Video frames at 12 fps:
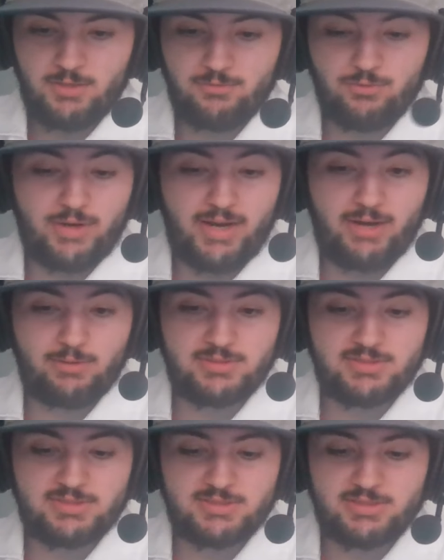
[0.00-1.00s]
Four
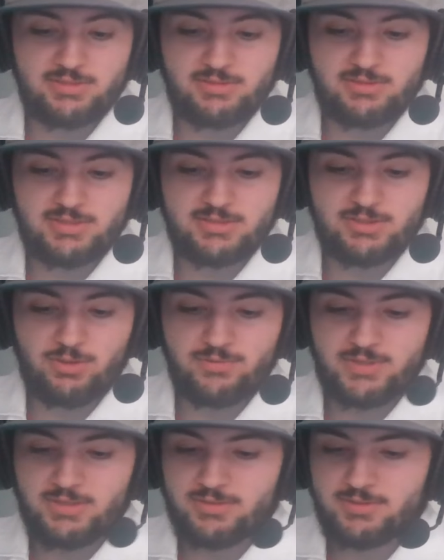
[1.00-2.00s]
hours until it's
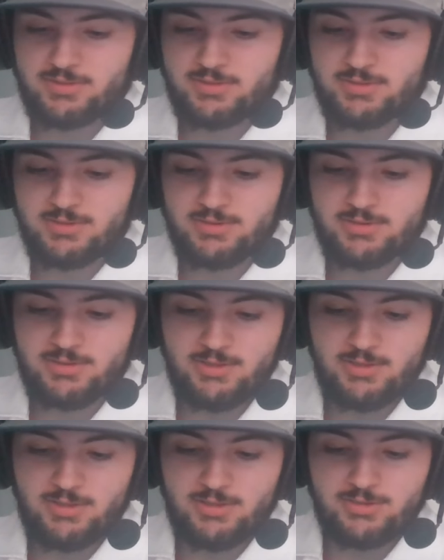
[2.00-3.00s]
over.
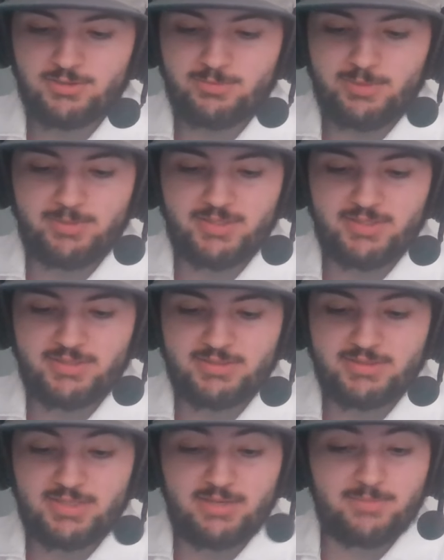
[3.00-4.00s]
So
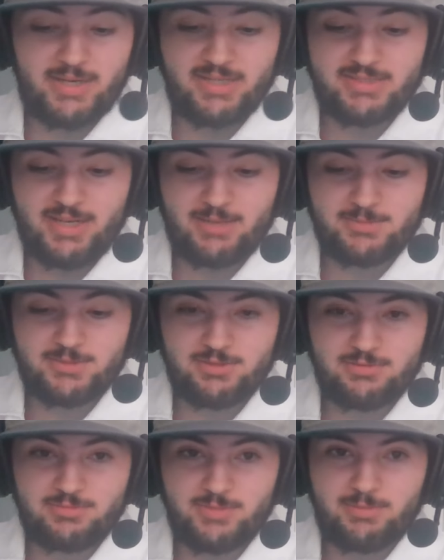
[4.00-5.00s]
maybe not my time
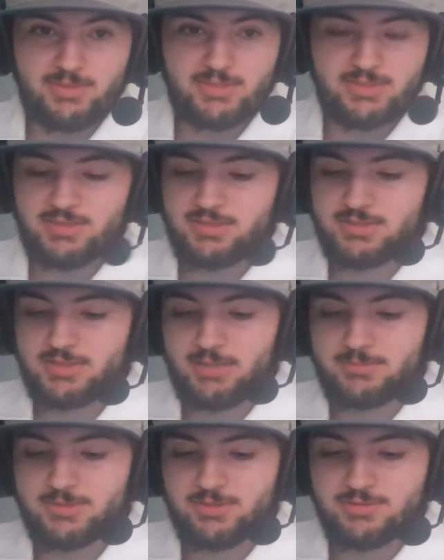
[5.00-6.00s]
zone, maybe earlier
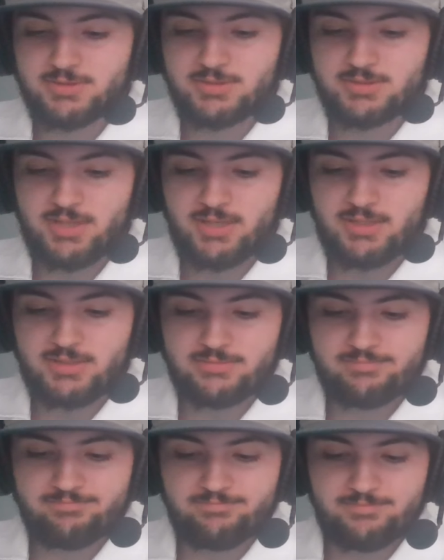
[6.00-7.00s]
time zones
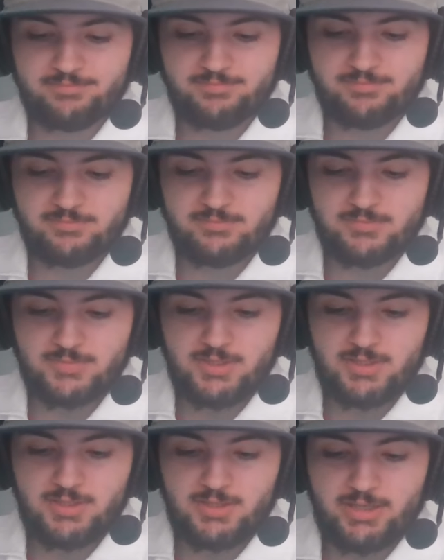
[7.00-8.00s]
getting
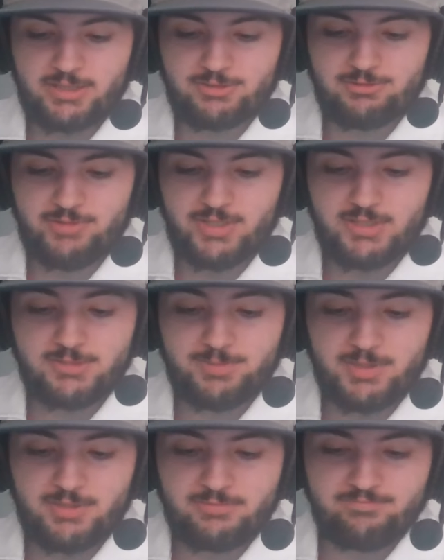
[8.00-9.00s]
the actual raids,
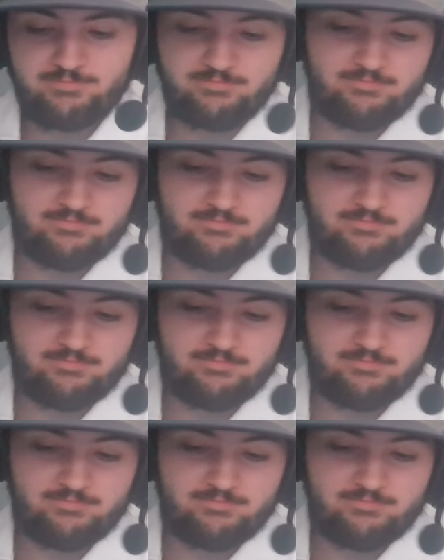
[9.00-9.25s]
but